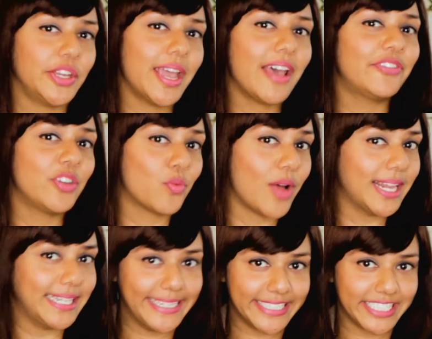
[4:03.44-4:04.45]
Do you have the
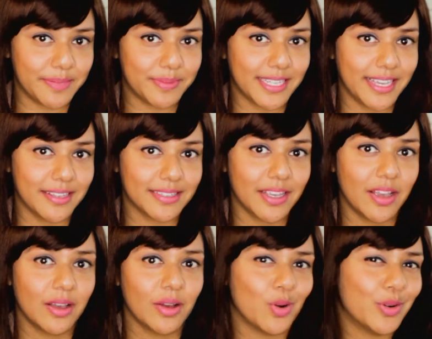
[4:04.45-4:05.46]
right leadership skills?
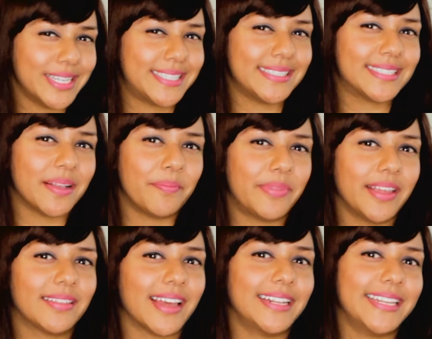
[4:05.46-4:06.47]
Or is this
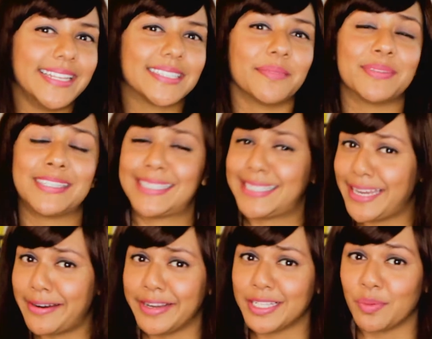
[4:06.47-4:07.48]
something that needs some
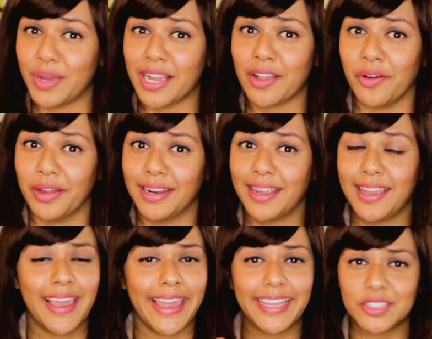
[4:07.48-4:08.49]
serious work
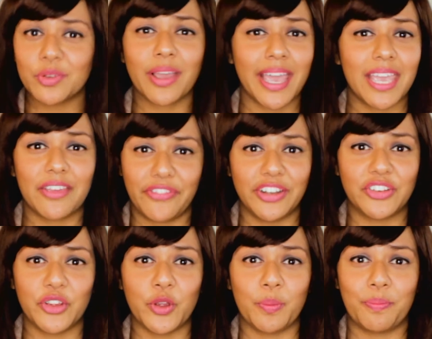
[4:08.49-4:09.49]
on? It's okay if you
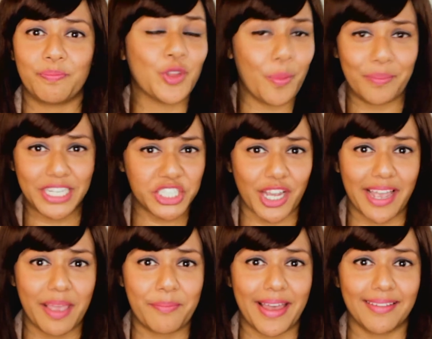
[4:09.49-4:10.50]
do, don't be
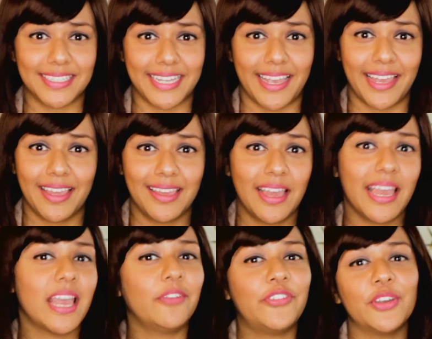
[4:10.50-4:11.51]
shy about it.
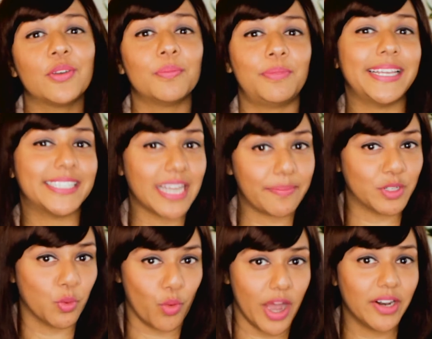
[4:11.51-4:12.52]
If you complete
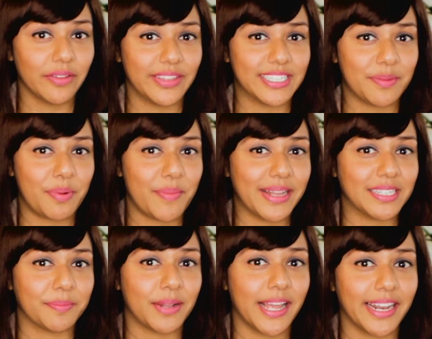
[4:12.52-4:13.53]
chapter 1 of the
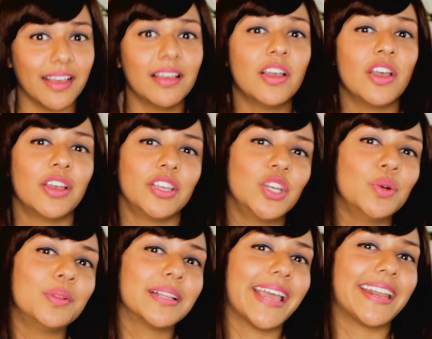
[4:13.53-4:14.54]
Diplomatic Planner,
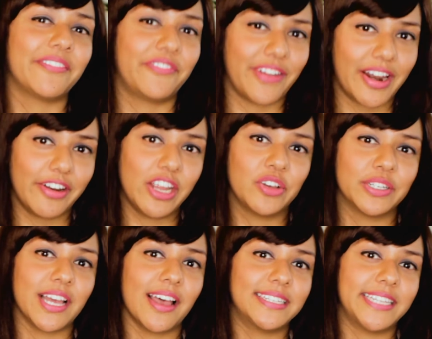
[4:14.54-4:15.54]
you will get a very
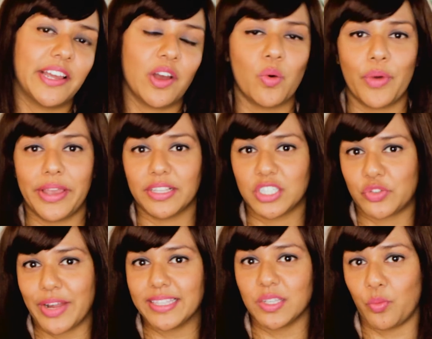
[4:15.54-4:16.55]
good idea on where your
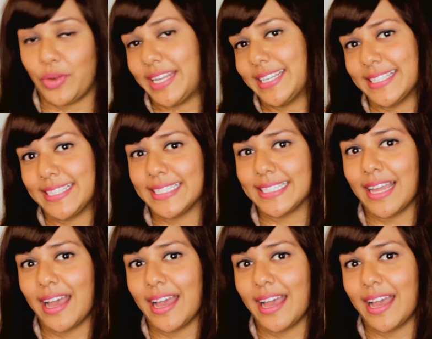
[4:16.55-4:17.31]
strengths and weaknesses